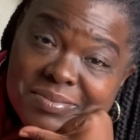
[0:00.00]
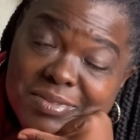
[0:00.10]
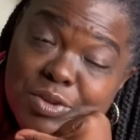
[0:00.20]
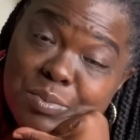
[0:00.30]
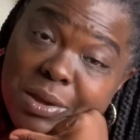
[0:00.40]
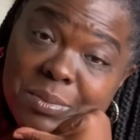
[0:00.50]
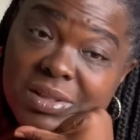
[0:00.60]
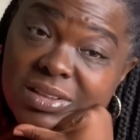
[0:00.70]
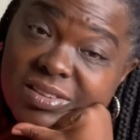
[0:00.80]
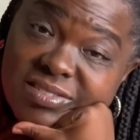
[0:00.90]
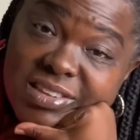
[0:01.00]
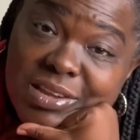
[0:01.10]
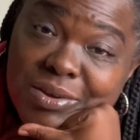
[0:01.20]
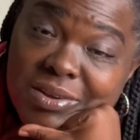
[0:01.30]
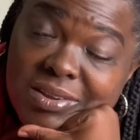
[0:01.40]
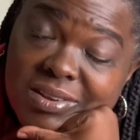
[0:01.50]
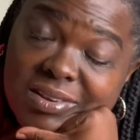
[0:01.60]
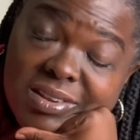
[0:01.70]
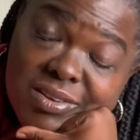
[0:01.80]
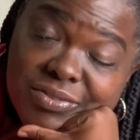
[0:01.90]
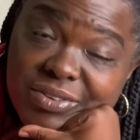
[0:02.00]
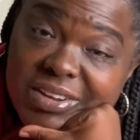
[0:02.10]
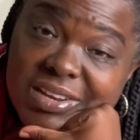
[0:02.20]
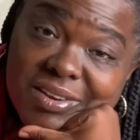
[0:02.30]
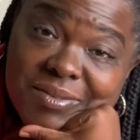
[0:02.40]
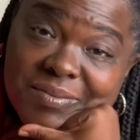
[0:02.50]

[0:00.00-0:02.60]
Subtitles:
You might be a little scared, a little afraid.